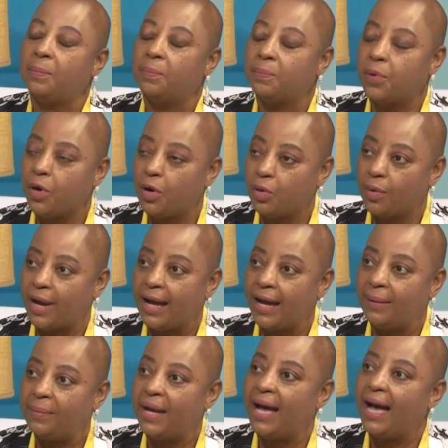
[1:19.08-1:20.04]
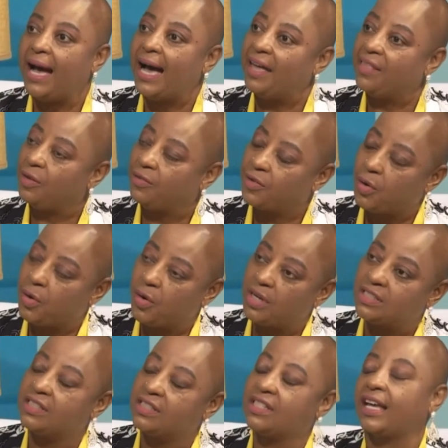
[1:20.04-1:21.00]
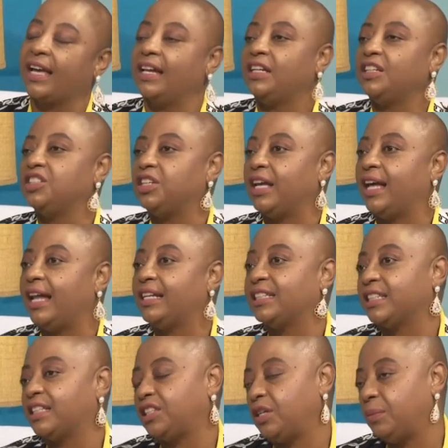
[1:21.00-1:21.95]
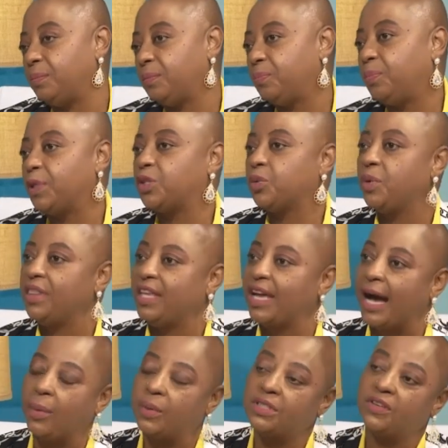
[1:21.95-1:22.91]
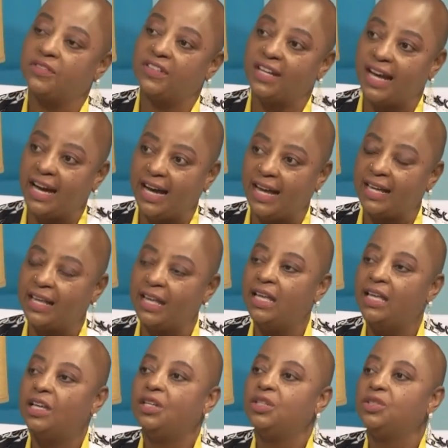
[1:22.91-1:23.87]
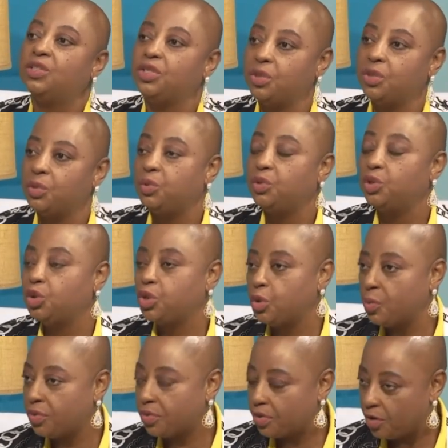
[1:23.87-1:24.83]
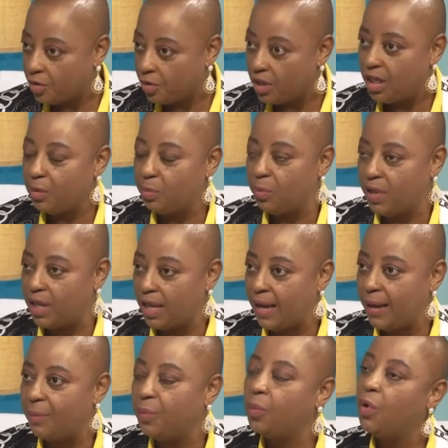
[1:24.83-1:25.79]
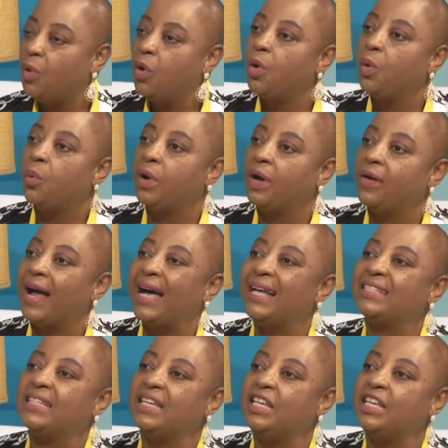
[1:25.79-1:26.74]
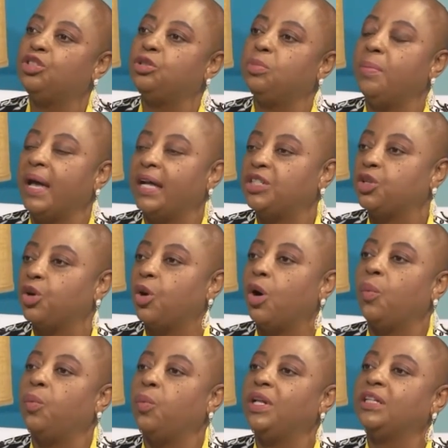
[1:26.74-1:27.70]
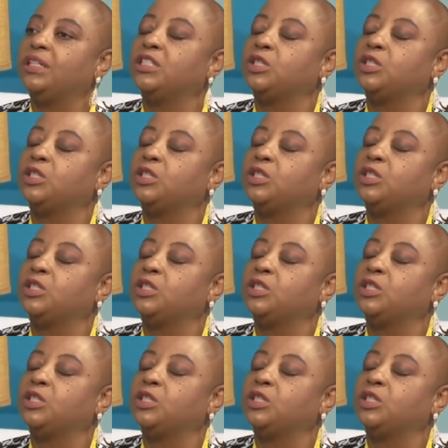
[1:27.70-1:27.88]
program at, of course, the Secondal Gym between the hours of 9 to 2:30 p.m., whereas each mentor will